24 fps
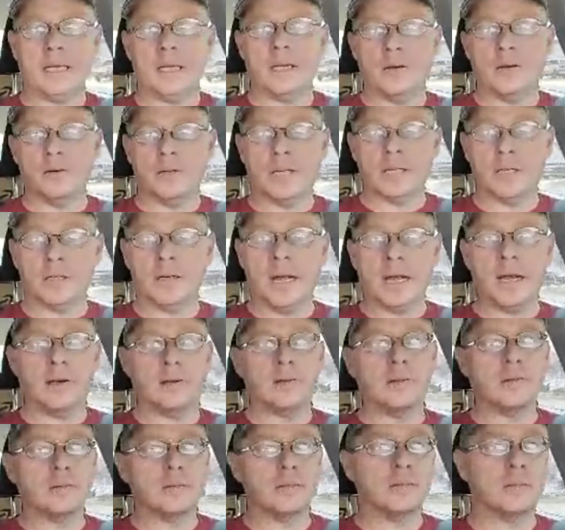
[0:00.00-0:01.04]
go dig her out
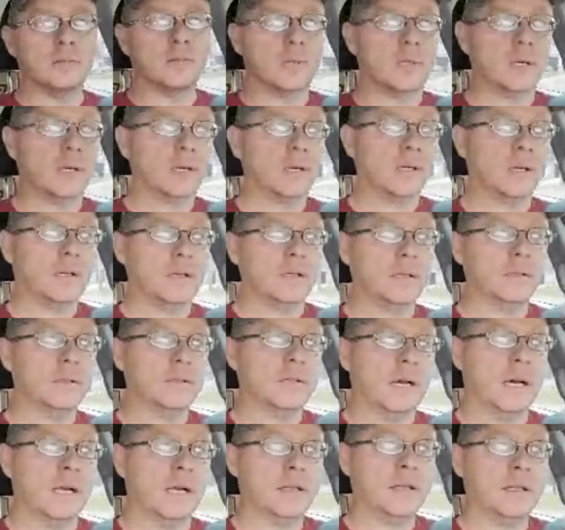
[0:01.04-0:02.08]

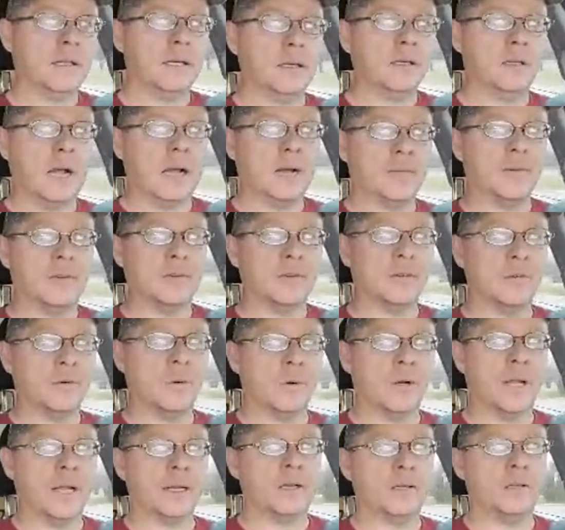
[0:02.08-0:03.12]
of there after the
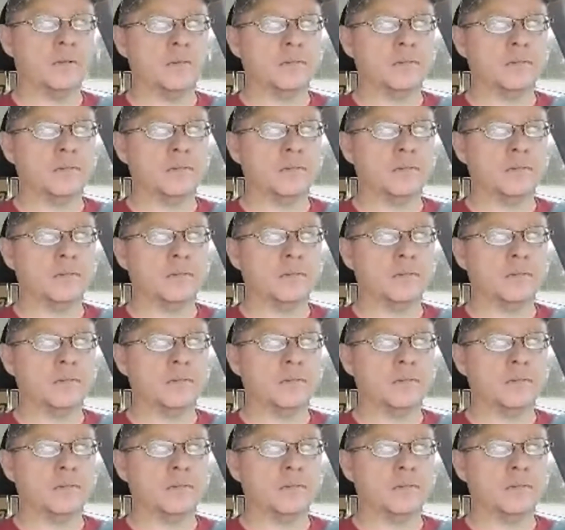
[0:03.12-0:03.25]
tornado.